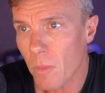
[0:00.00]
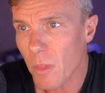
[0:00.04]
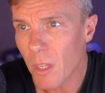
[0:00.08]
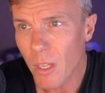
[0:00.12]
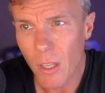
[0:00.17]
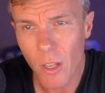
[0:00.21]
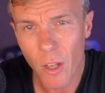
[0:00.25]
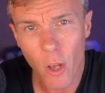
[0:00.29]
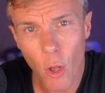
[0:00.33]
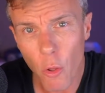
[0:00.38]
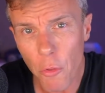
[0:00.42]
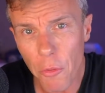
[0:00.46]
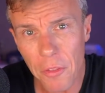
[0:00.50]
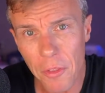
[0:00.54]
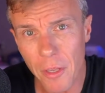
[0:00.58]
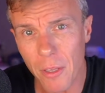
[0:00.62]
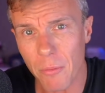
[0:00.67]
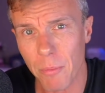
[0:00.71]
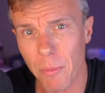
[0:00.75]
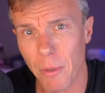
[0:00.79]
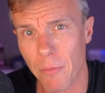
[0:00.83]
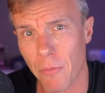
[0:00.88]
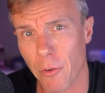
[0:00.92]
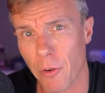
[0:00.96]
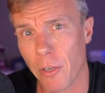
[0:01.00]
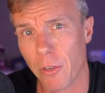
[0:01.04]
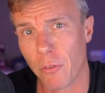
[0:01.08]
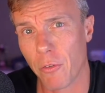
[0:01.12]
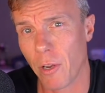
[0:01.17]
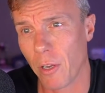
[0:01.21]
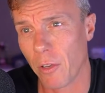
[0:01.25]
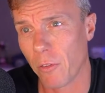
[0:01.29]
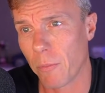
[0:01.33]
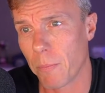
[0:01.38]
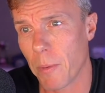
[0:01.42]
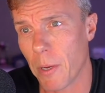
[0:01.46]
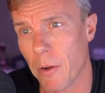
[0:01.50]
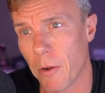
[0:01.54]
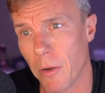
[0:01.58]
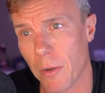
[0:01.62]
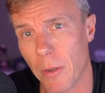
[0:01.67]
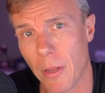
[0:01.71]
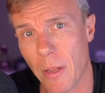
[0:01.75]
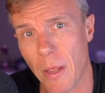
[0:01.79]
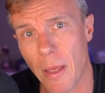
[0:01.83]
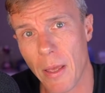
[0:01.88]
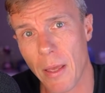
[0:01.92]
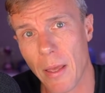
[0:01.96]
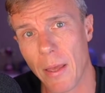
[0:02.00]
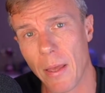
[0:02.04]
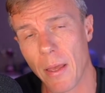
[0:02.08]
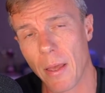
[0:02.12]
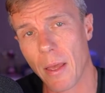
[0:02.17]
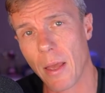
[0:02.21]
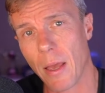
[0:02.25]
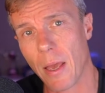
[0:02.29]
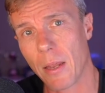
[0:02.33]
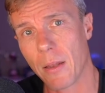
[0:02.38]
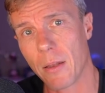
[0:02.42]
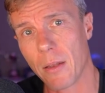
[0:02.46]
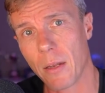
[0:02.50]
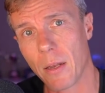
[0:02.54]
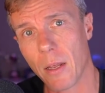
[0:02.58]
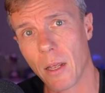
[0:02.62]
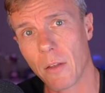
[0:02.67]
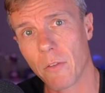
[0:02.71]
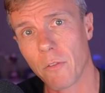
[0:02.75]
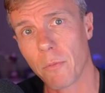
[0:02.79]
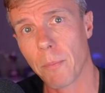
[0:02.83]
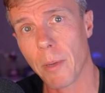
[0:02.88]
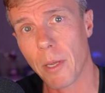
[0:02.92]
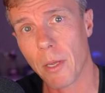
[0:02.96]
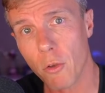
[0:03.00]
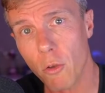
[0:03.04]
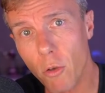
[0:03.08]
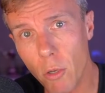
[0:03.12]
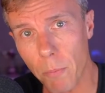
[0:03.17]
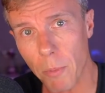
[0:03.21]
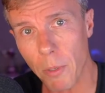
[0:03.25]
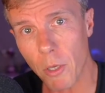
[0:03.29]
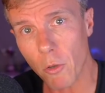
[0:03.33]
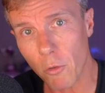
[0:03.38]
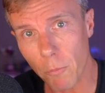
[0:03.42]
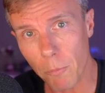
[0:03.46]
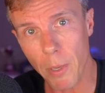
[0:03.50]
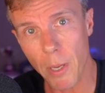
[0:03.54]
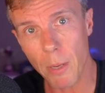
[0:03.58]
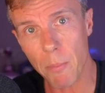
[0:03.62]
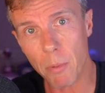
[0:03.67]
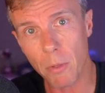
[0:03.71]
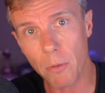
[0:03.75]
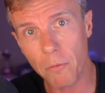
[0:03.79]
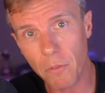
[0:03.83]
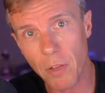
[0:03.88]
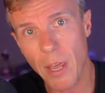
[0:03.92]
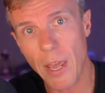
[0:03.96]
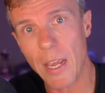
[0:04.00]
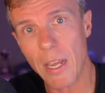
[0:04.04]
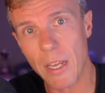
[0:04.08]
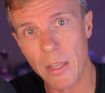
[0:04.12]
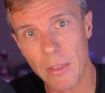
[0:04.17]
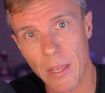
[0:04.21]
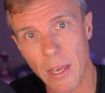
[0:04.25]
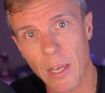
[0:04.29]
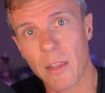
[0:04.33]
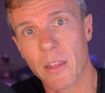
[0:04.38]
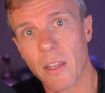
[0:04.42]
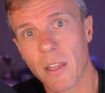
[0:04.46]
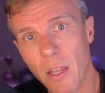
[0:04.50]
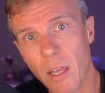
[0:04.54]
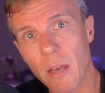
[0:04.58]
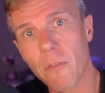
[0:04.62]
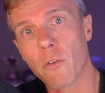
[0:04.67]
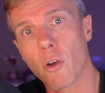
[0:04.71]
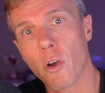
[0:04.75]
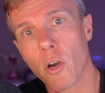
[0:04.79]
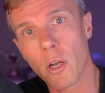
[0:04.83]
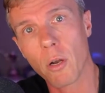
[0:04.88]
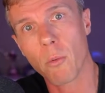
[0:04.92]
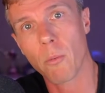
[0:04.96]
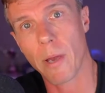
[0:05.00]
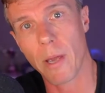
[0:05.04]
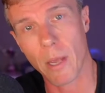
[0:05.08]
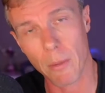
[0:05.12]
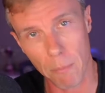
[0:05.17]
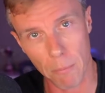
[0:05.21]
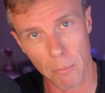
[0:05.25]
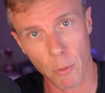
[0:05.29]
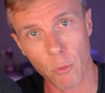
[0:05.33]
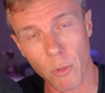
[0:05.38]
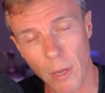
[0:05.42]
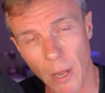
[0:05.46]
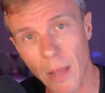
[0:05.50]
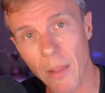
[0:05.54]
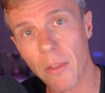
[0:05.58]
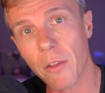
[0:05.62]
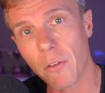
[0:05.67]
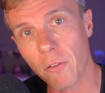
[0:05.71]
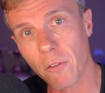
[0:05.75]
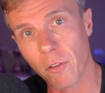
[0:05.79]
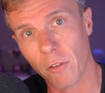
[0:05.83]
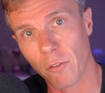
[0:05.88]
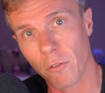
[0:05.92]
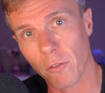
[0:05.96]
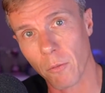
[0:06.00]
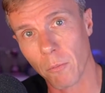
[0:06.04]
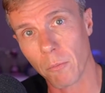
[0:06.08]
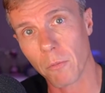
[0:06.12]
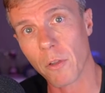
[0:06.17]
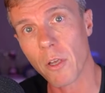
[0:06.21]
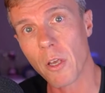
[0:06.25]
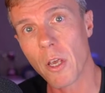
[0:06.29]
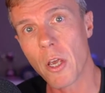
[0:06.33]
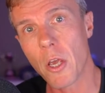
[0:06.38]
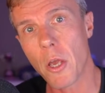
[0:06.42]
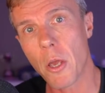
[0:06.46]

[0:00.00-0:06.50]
The whole thing's been very transparent, and it's been good because people have taken that and then they've gone away and built other systems